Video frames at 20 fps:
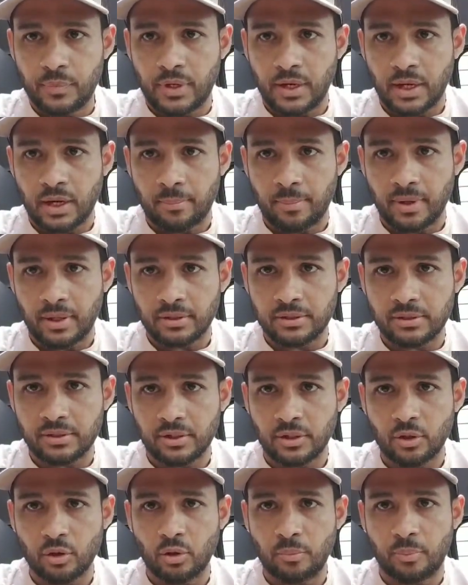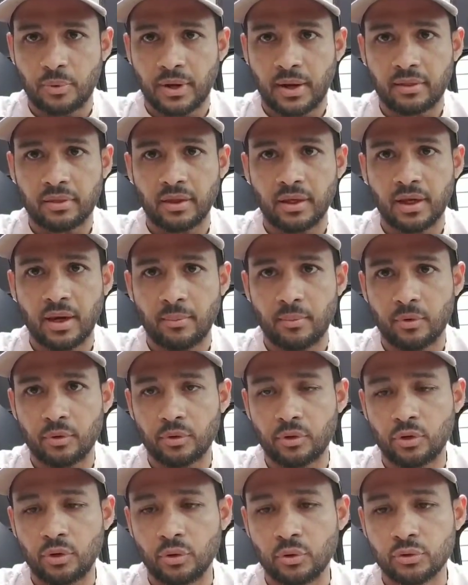get a better seal, but I think I'm gonna
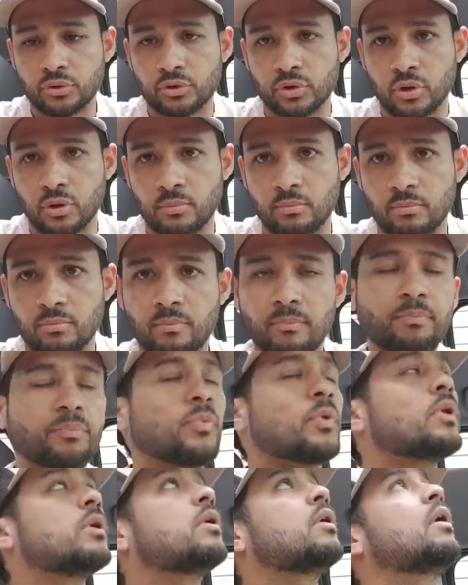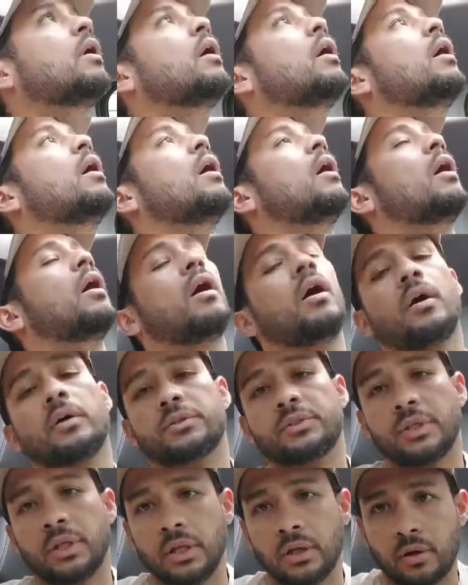use some
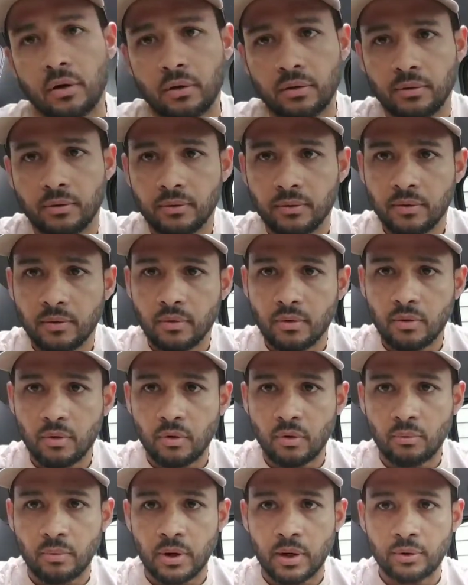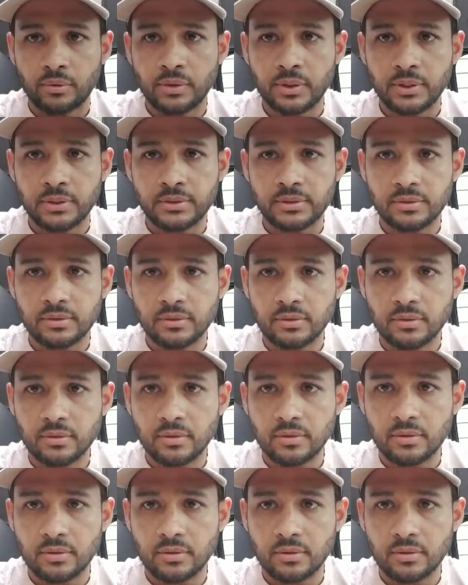silicone around this